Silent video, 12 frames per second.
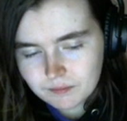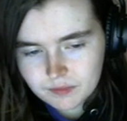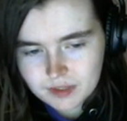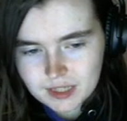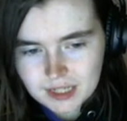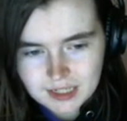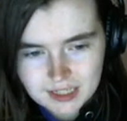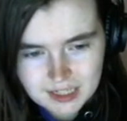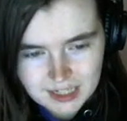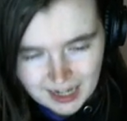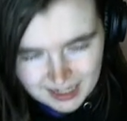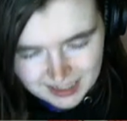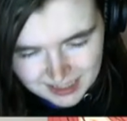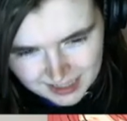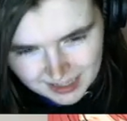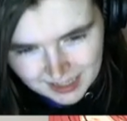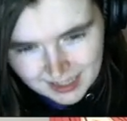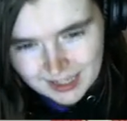
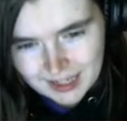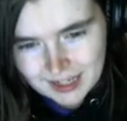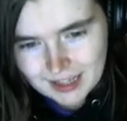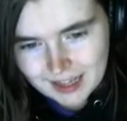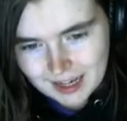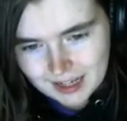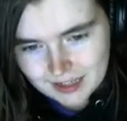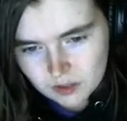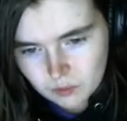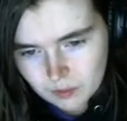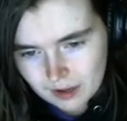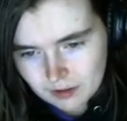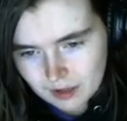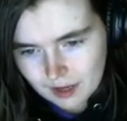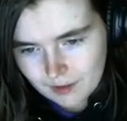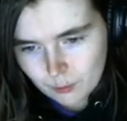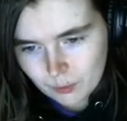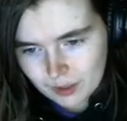dejectedly glanced around at
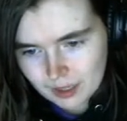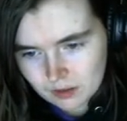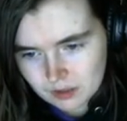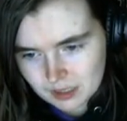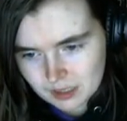everyone else,